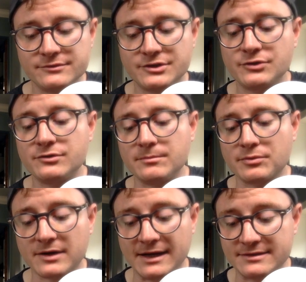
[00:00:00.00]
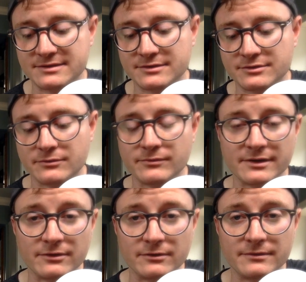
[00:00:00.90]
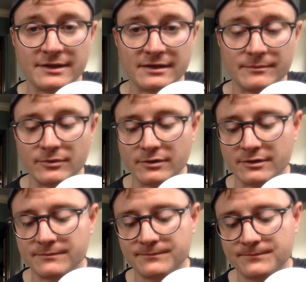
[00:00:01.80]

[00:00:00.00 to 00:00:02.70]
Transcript: too depressed to wriggle any more.